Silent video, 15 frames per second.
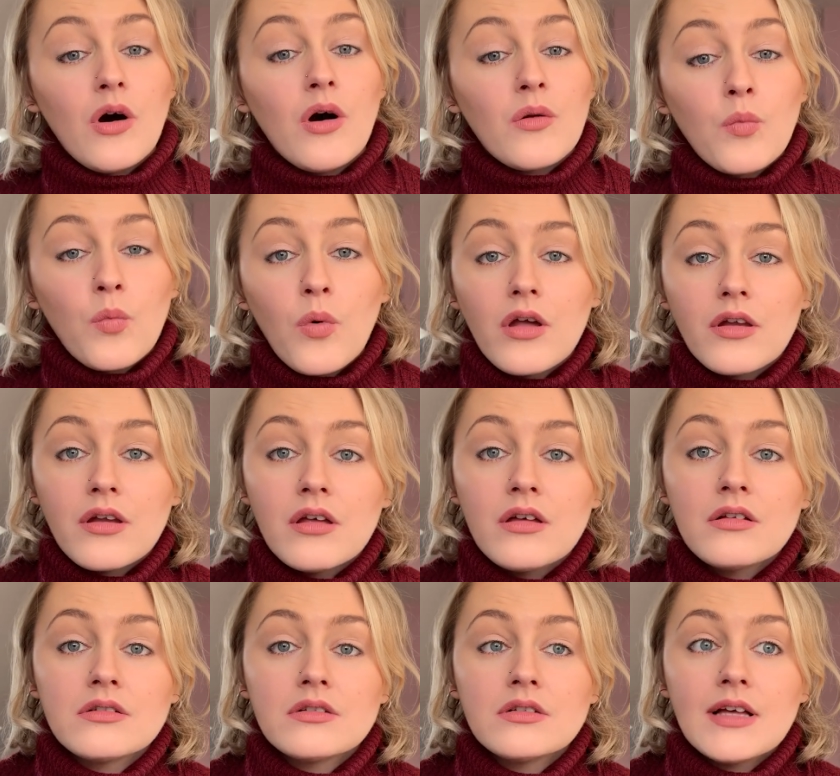on one
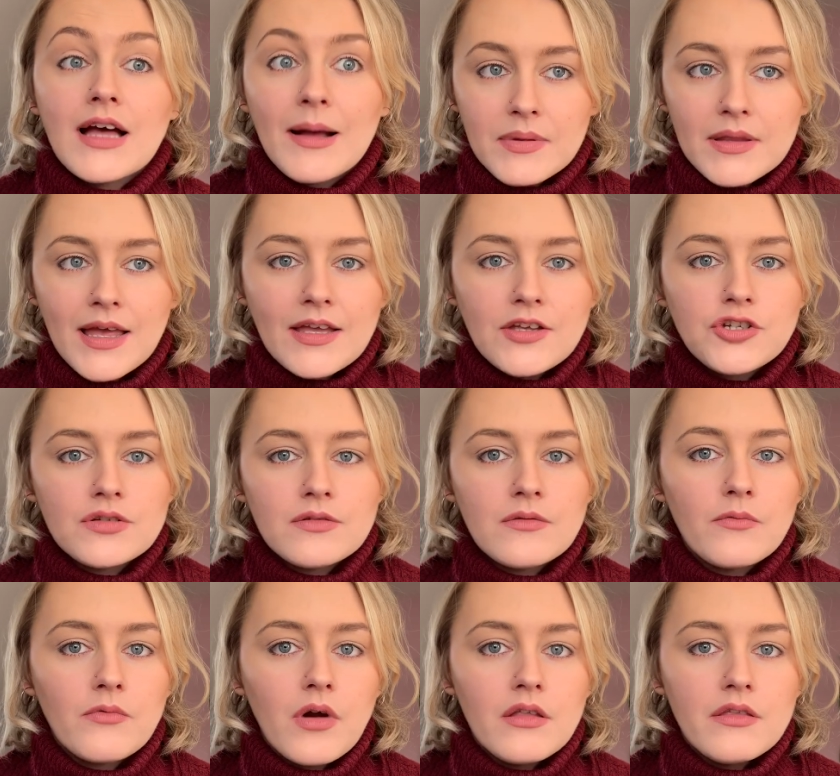application
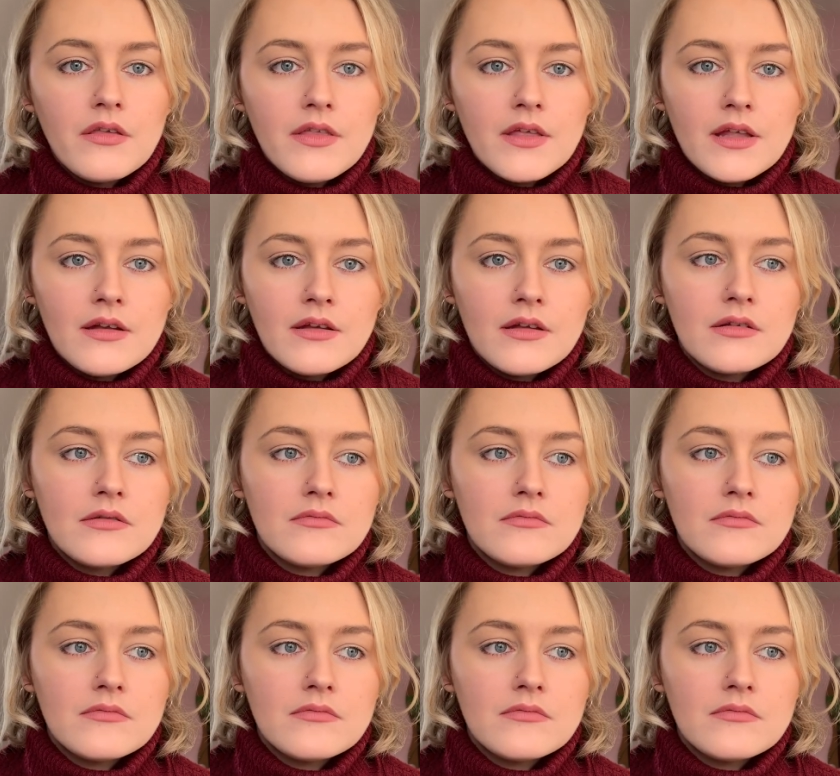rather than